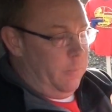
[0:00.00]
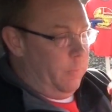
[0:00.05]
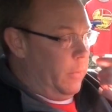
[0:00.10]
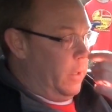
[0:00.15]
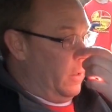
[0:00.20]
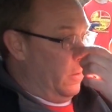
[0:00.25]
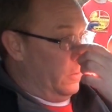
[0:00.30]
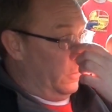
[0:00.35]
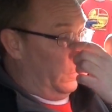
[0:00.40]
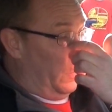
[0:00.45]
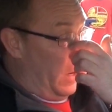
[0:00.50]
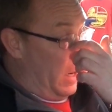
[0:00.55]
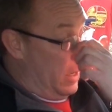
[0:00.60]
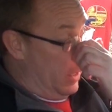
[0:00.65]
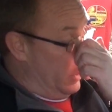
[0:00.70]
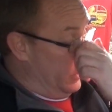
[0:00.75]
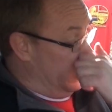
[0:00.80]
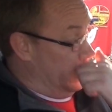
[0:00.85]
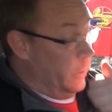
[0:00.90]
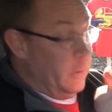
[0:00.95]
You know, as
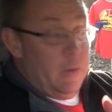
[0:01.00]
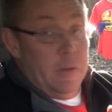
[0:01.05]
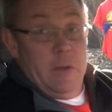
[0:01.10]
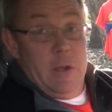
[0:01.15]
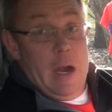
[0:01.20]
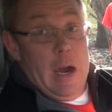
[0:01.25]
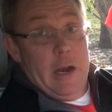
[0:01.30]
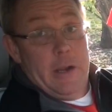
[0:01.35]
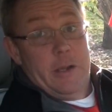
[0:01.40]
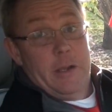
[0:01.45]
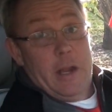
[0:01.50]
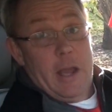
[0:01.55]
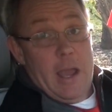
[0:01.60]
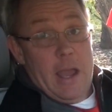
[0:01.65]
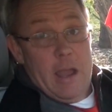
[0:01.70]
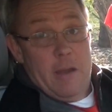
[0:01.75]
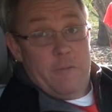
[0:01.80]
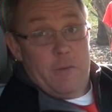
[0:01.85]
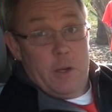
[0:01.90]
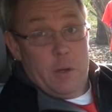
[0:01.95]
far as, are you going to
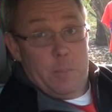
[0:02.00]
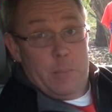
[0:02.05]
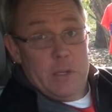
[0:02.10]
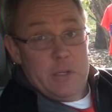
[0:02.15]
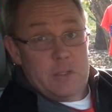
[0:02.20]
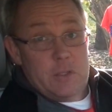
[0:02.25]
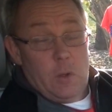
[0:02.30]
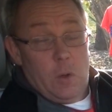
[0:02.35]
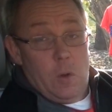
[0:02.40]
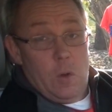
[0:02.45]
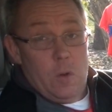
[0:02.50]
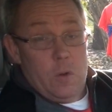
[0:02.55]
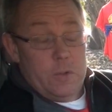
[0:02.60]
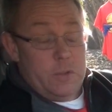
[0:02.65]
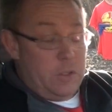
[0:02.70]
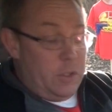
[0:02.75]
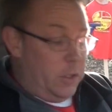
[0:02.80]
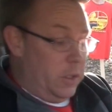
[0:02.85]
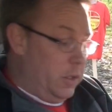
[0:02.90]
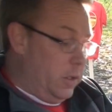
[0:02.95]
have your pistol
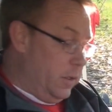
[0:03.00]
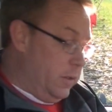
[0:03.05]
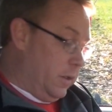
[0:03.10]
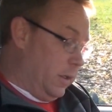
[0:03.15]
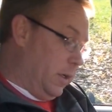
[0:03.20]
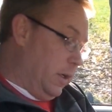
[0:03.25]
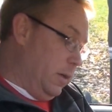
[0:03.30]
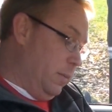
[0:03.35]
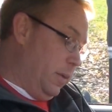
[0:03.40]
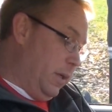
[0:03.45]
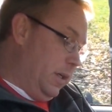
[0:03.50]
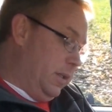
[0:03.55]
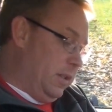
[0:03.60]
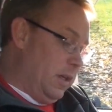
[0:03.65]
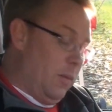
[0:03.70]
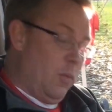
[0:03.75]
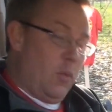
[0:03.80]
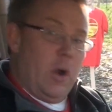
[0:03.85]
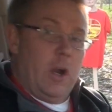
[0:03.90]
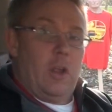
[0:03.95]
holstered? Is it going to be
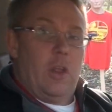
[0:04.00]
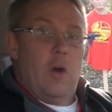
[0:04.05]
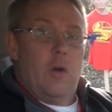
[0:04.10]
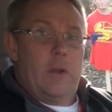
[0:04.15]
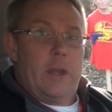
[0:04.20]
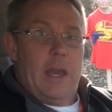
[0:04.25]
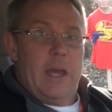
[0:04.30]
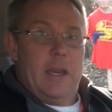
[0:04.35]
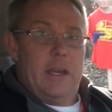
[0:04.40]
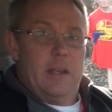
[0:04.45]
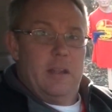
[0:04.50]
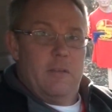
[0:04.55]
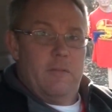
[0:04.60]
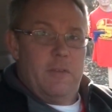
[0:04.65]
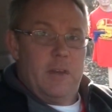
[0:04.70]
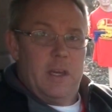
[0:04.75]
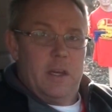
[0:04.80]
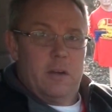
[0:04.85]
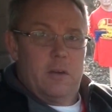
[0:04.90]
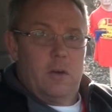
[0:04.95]
somewhere located in the
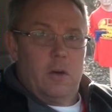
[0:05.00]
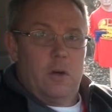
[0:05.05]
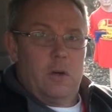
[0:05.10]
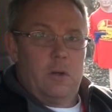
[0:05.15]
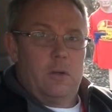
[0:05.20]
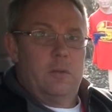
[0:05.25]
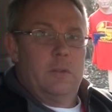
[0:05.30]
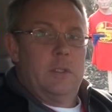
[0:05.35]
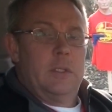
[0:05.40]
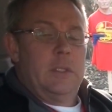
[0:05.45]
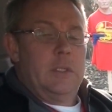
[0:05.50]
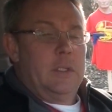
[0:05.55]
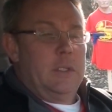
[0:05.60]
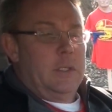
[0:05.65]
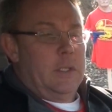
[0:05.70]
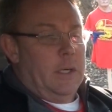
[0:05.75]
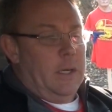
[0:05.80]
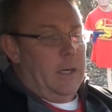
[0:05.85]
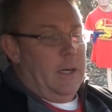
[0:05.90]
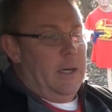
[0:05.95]
vehicle?
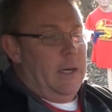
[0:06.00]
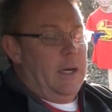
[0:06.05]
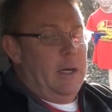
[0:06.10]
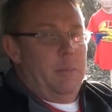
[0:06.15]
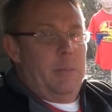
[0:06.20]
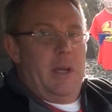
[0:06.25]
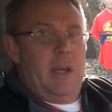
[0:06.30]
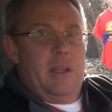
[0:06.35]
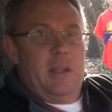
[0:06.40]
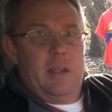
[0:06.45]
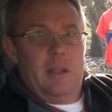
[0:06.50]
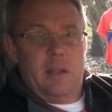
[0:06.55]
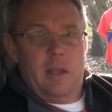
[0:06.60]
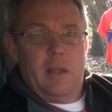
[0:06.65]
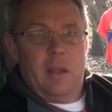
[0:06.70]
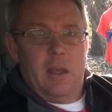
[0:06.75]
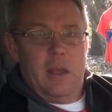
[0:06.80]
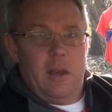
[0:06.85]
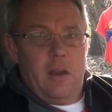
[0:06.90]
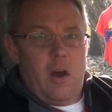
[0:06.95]

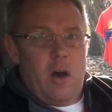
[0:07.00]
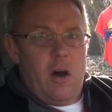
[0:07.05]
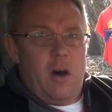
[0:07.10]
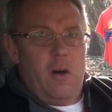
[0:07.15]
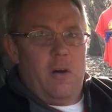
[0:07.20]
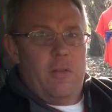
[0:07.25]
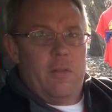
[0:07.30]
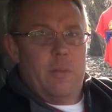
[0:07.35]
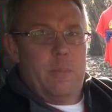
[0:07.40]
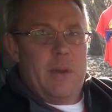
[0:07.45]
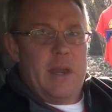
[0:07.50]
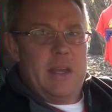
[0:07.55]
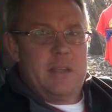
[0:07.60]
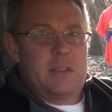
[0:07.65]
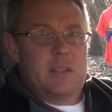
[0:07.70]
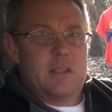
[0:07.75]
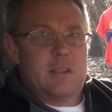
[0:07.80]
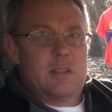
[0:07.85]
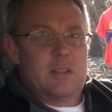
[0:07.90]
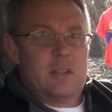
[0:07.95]
And all the
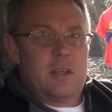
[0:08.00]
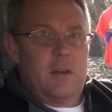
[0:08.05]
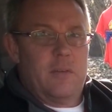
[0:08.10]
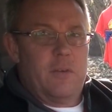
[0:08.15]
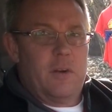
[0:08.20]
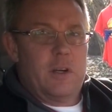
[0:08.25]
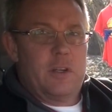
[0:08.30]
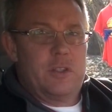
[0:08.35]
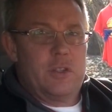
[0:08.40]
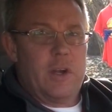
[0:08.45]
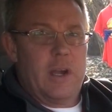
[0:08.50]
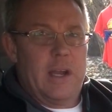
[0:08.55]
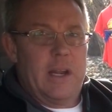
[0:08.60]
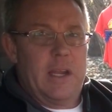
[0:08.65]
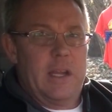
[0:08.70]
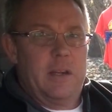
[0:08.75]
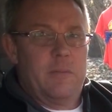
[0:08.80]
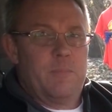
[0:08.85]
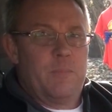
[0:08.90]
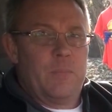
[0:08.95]
basis of our
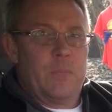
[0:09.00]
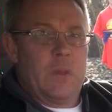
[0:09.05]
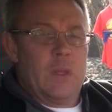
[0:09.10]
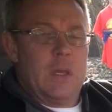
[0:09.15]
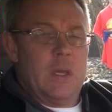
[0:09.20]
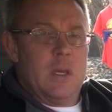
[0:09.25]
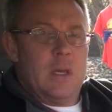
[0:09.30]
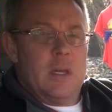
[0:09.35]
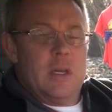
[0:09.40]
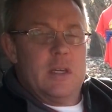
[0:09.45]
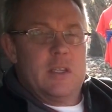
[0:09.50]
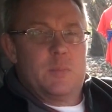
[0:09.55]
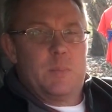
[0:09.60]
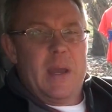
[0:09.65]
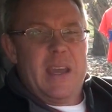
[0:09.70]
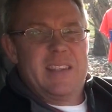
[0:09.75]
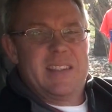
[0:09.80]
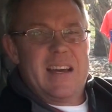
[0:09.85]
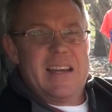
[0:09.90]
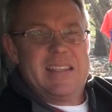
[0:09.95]
training is
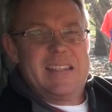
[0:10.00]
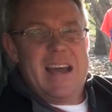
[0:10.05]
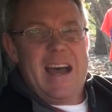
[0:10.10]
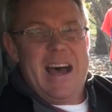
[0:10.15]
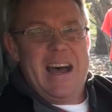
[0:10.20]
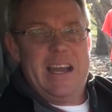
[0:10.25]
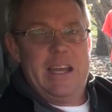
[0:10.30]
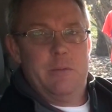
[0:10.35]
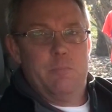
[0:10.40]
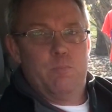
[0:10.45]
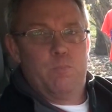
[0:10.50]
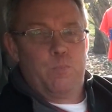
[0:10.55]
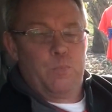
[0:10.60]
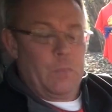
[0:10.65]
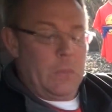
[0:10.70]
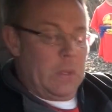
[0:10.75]
based on time.